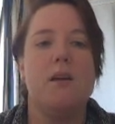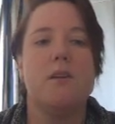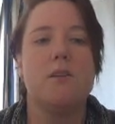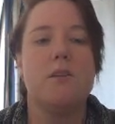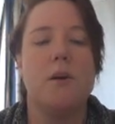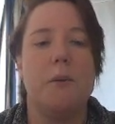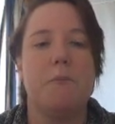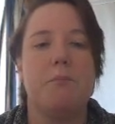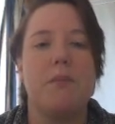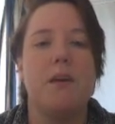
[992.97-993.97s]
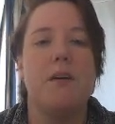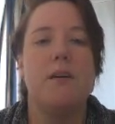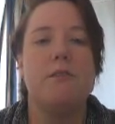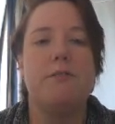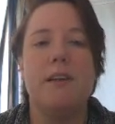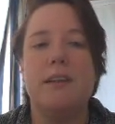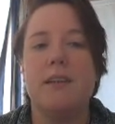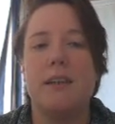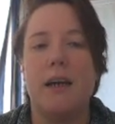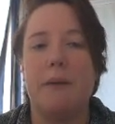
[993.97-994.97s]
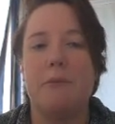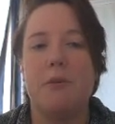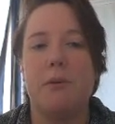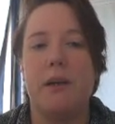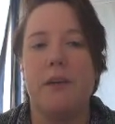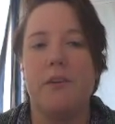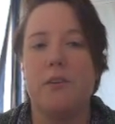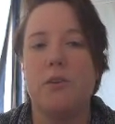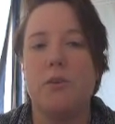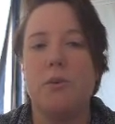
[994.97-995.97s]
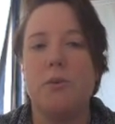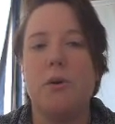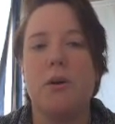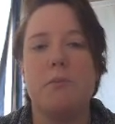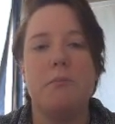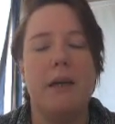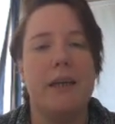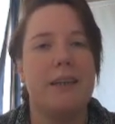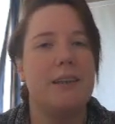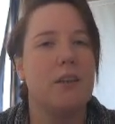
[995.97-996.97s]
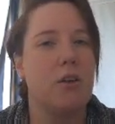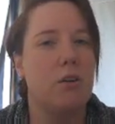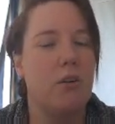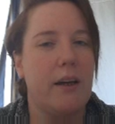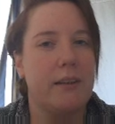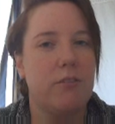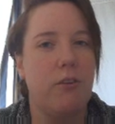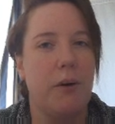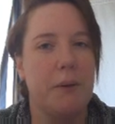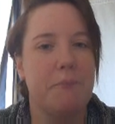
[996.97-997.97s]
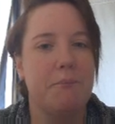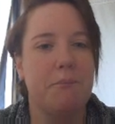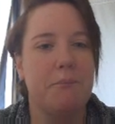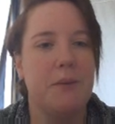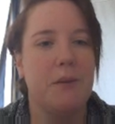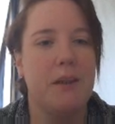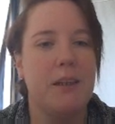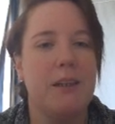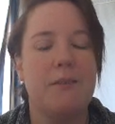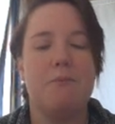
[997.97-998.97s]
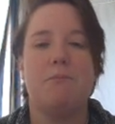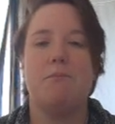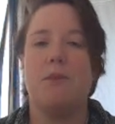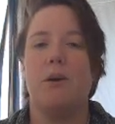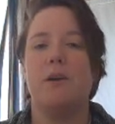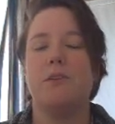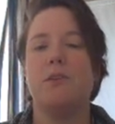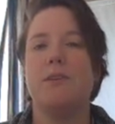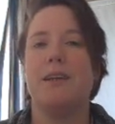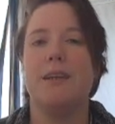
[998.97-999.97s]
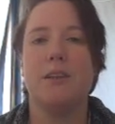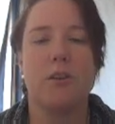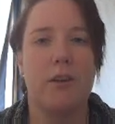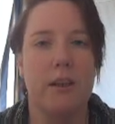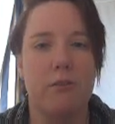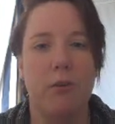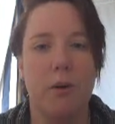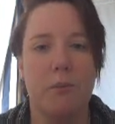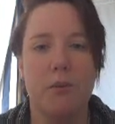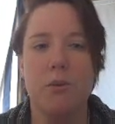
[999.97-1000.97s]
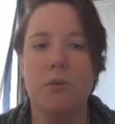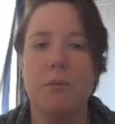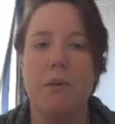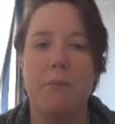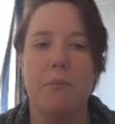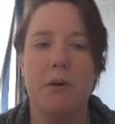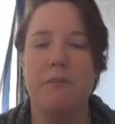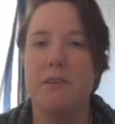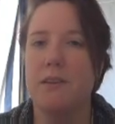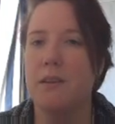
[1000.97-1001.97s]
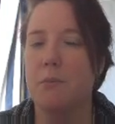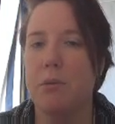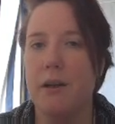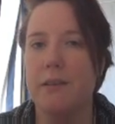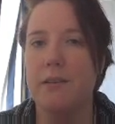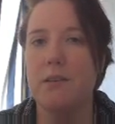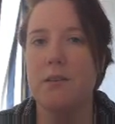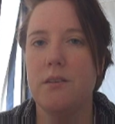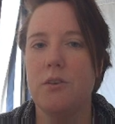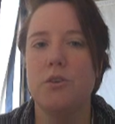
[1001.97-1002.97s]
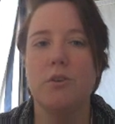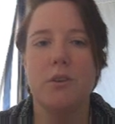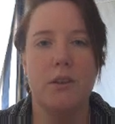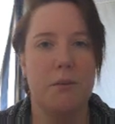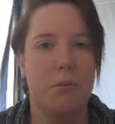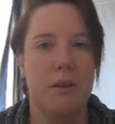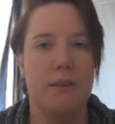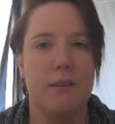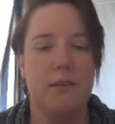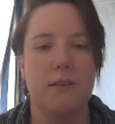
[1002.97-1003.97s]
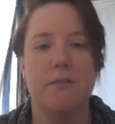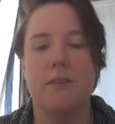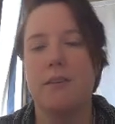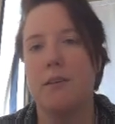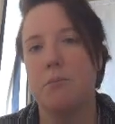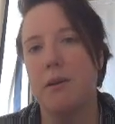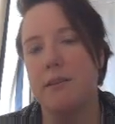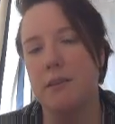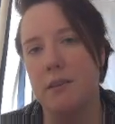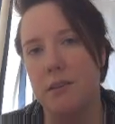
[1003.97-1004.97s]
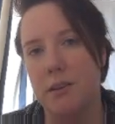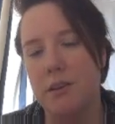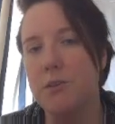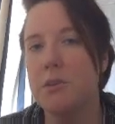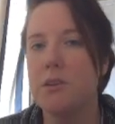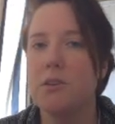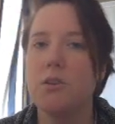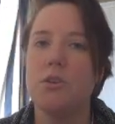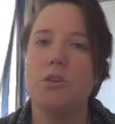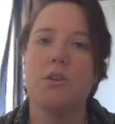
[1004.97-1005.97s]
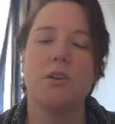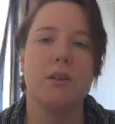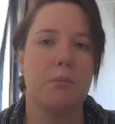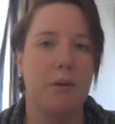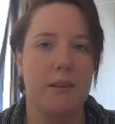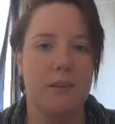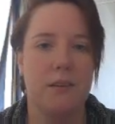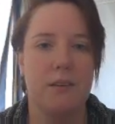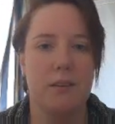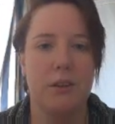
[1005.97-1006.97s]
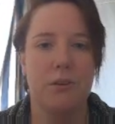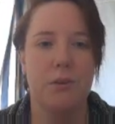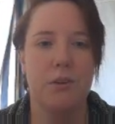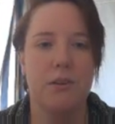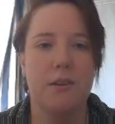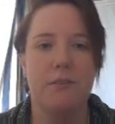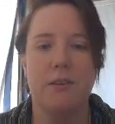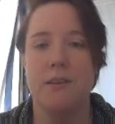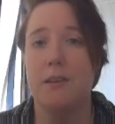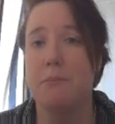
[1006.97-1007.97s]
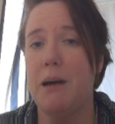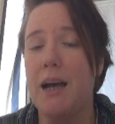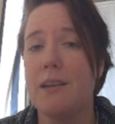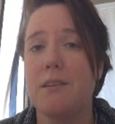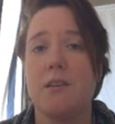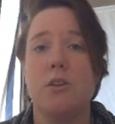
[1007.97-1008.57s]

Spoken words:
So fill in the gaps with either do or make in the correct form. Okay, now I do say in the correct form, so remember, if it's in the present, you do it in the present. If it's in the present continuous, you do it in the present continuous. If it's in the past,